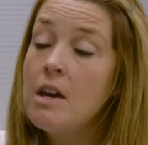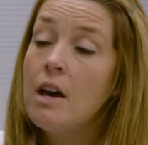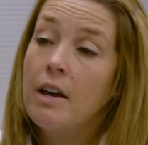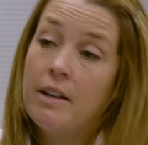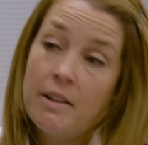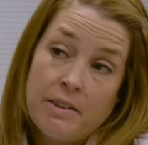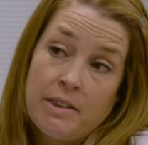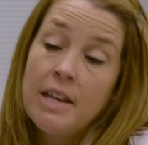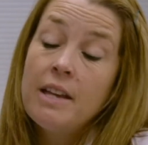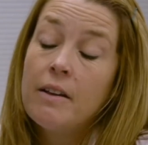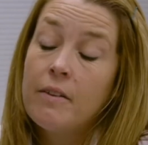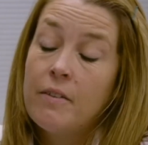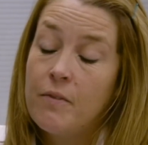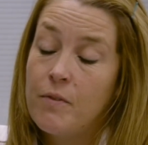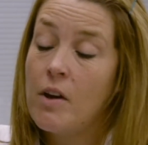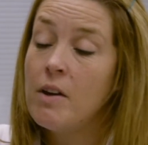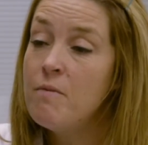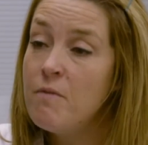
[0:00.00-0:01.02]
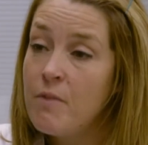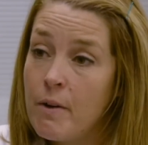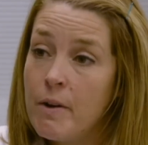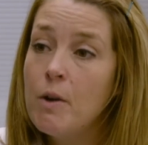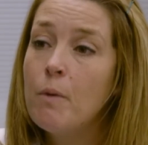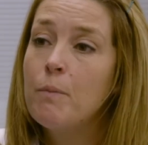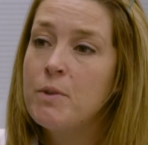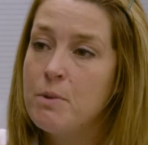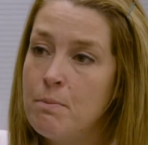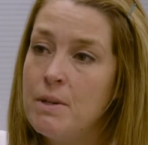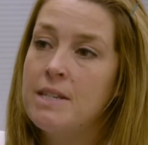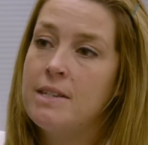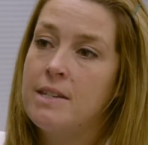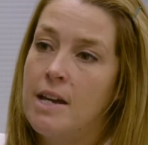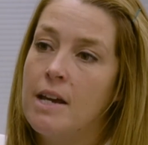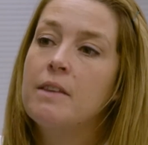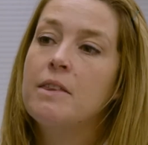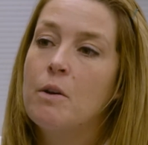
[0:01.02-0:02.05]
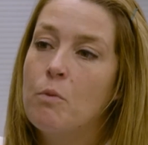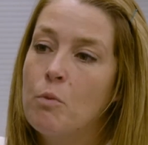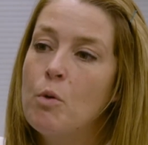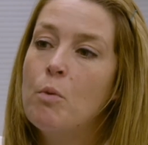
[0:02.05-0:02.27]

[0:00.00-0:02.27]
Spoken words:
And I think I'm very optimistic that